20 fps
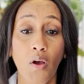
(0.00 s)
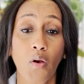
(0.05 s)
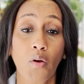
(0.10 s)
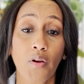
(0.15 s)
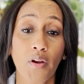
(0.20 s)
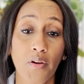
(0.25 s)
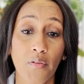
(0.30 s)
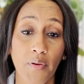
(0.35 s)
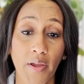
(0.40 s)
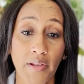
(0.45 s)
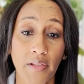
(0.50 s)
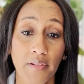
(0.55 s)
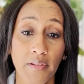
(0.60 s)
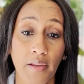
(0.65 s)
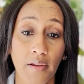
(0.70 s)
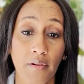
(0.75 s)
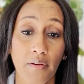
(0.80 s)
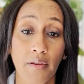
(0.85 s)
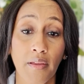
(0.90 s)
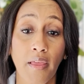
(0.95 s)
or
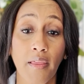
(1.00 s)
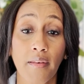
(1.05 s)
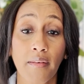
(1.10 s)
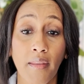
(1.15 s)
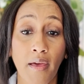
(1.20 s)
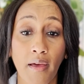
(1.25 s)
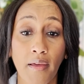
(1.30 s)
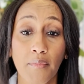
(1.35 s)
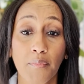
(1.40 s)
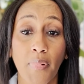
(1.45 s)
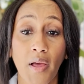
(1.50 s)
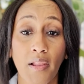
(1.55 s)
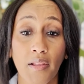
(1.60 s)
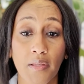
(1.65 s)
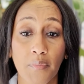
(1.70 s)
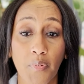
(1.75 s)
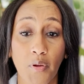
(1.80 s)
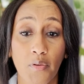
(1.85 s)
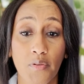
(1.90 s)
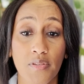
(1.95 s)
hereditary non
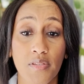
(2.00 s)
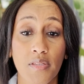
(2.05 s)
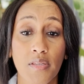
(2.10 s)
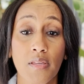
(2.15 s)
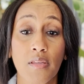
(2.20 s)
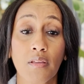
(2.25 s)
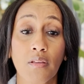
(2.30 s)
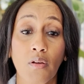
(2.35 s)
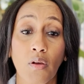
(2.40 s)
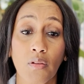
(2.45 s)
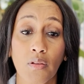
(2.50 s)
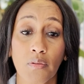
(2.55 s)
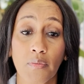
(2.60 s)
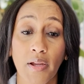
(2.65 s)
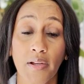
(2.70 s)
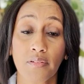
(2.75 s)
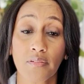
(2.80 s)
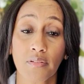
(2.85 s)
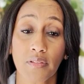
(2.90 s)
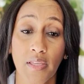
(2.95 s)
polyposis
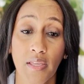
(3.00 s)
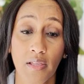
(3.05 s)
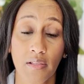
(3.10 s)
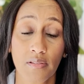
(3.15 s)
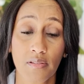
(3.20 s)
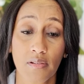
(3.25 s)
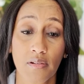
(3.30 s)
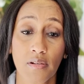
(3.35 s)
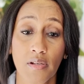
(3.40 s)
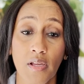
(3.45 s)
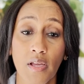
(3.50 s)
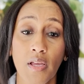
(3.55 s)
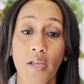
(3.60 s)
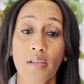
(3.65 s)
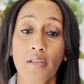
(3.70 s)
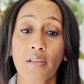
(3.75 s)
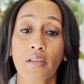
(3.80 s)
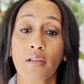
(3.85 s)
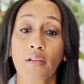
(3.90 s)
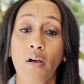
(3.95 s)
colorectal cancer,
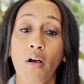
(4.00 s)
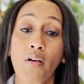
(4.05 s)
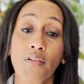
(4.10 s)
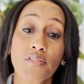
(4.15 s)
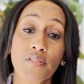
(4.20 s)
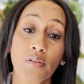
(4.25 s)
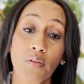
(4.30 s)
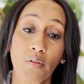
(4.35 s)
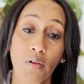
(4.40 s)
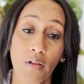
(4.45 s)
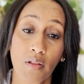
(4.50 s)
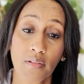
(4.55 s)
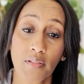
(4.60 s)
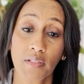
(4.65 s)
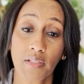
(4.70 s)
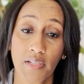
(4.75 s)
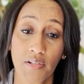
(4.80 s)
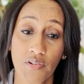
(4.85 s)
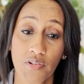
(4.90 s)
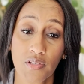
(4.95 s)
also called
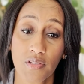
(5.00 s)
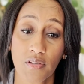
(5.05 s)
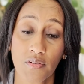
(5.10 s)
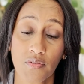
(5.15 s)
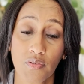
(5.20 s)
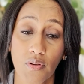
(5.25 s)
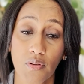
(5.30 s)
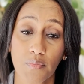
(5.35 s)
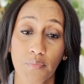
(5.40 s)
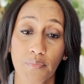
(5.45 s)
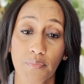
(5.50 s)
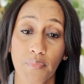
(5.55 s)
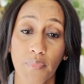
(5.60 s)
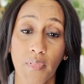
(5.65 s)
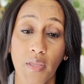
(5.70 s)
Lynch syndrome.